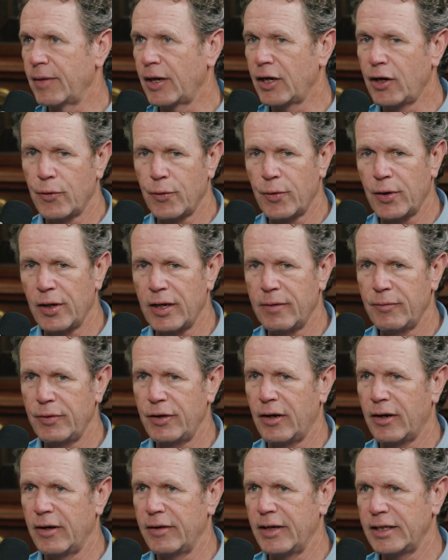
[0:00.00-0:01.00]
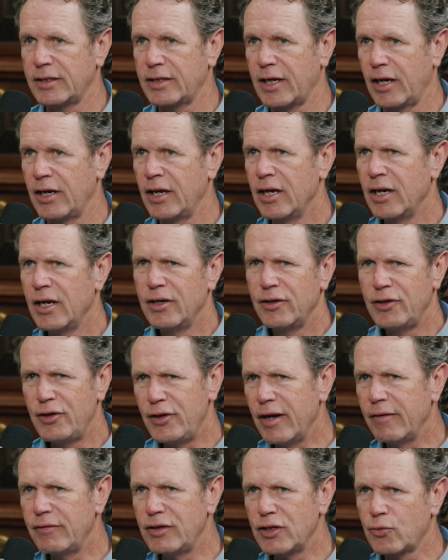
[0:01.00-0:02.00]
They go to the lumberyard and they say, do
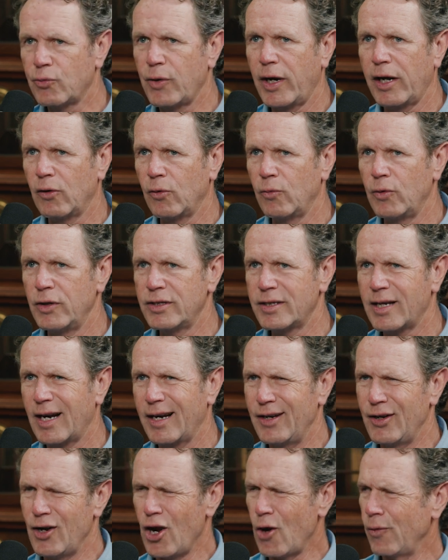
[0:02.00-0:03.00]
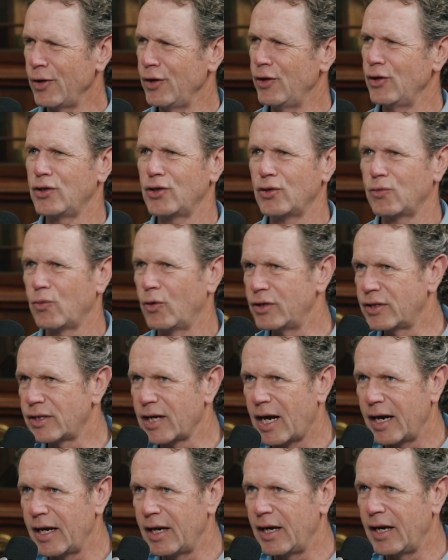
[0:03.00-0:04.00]
you have just regular wood siding? No one uses wood
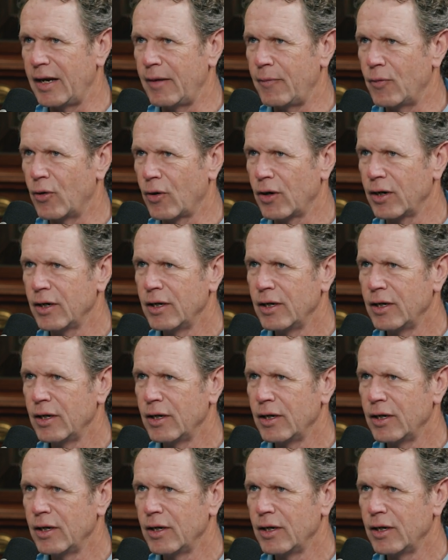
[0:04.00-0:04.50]
siding anymore.